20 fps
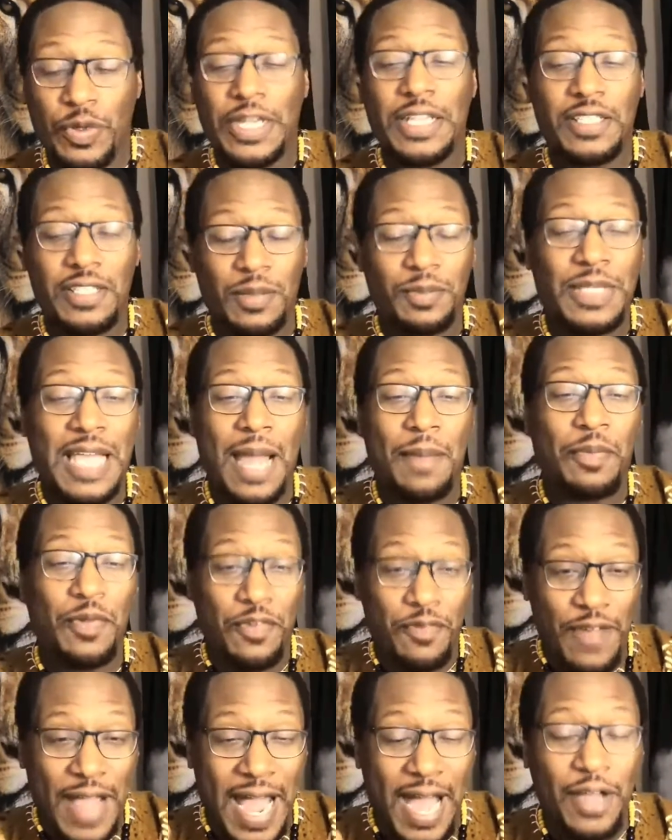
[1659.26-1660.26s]
some type
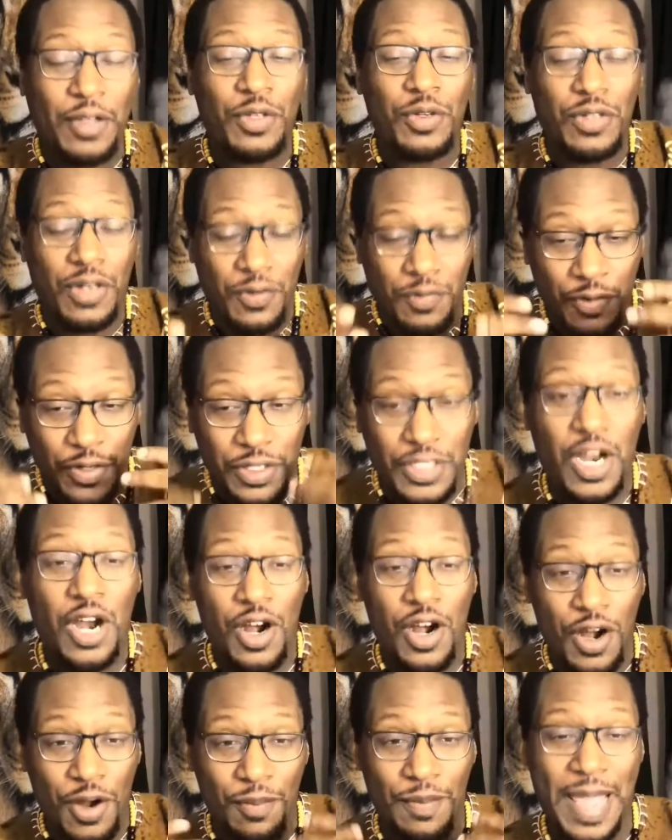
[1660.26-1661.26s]
of value of
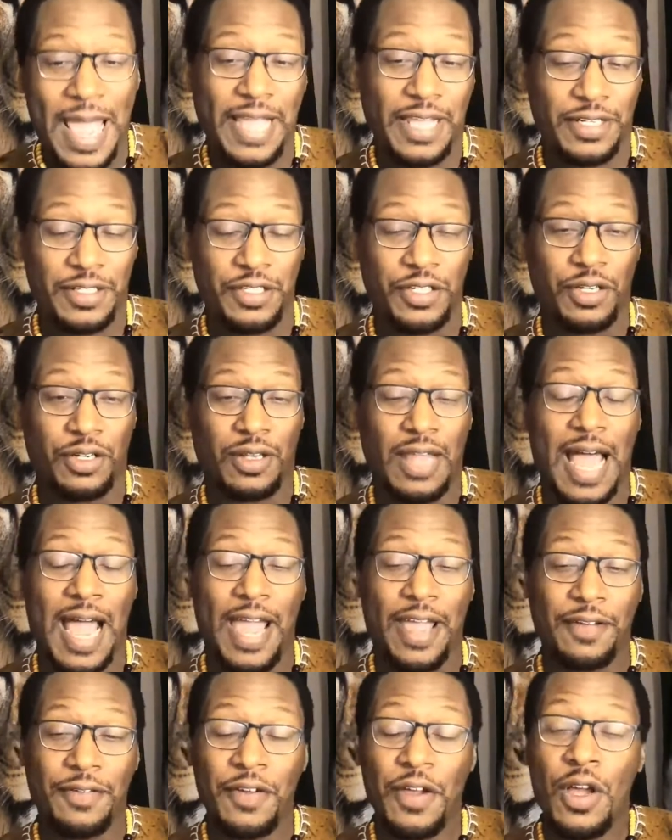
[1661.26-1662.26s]
return back into your
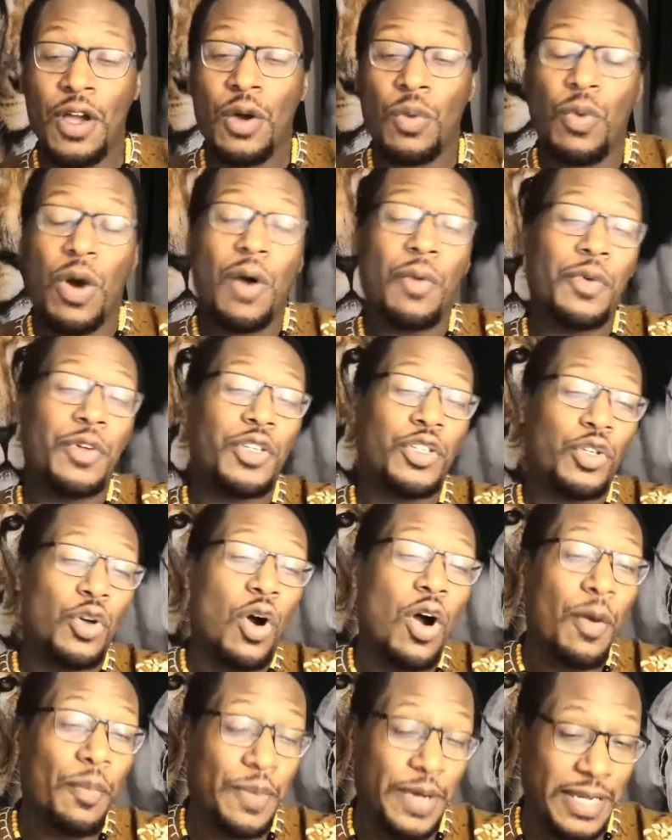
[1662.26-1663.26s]
life. What was
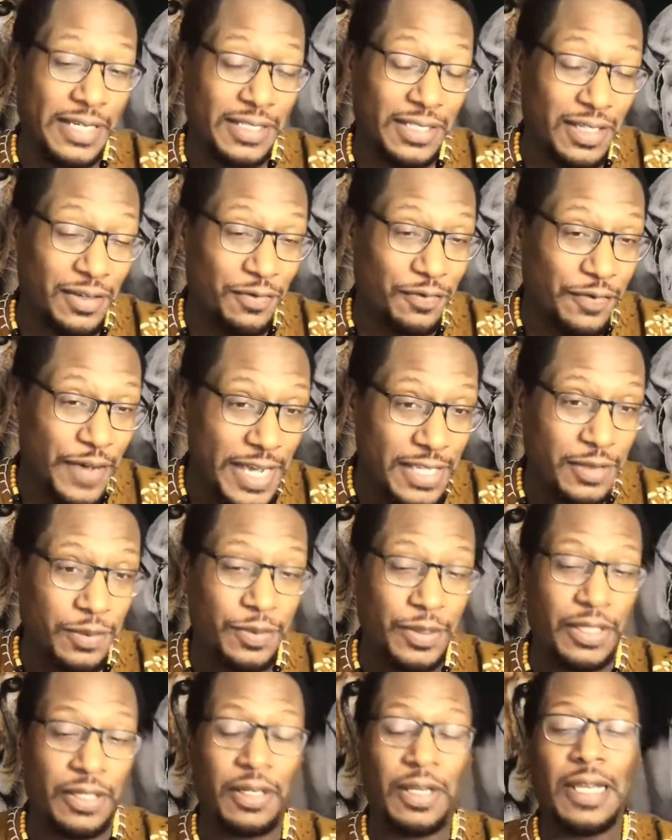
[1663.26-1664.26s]
your best
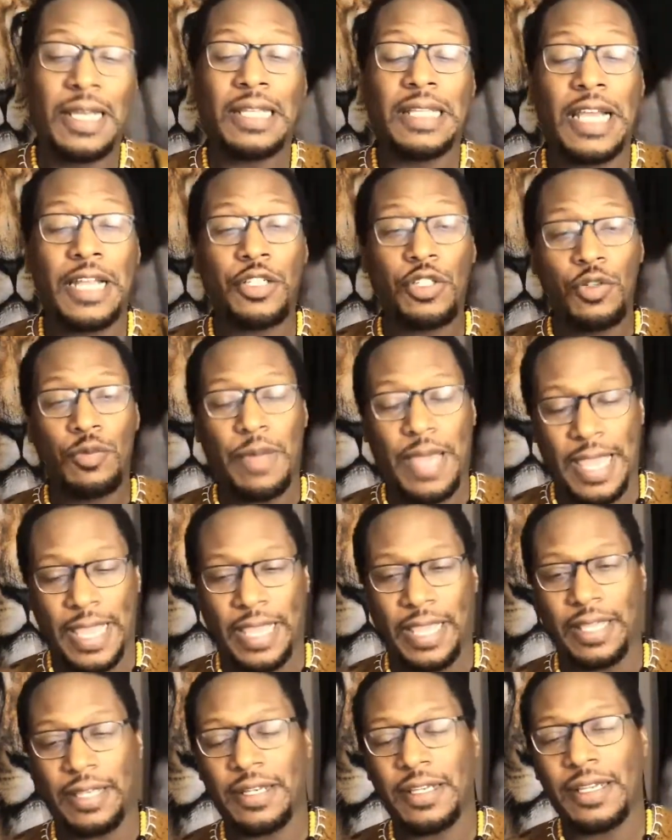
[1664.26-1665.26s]
investment that you
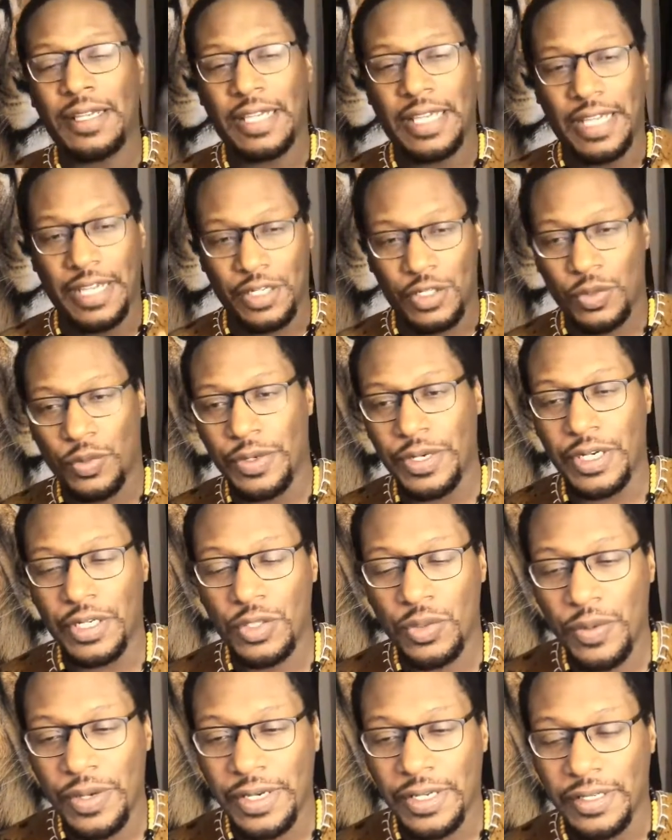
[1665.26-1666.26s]
made in
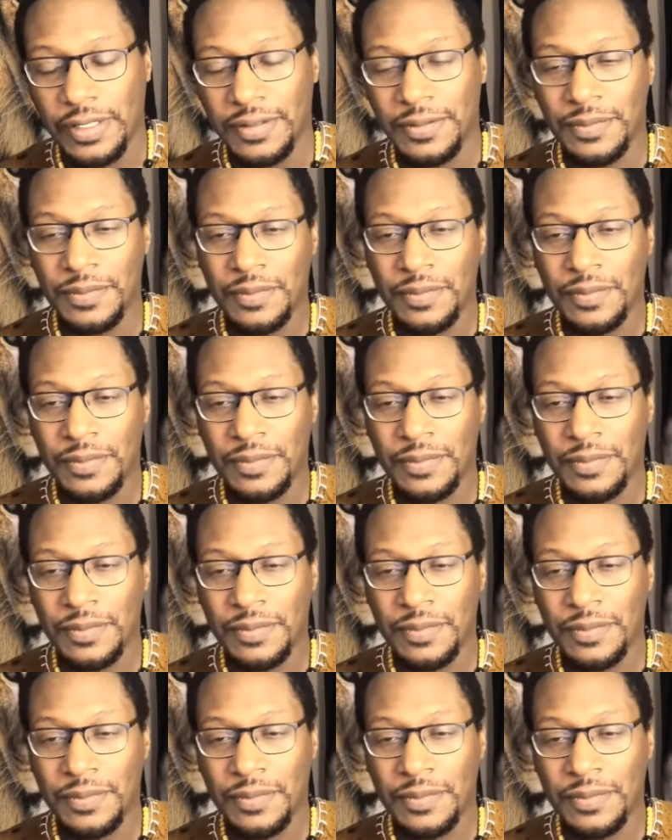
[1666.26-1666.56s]
2020?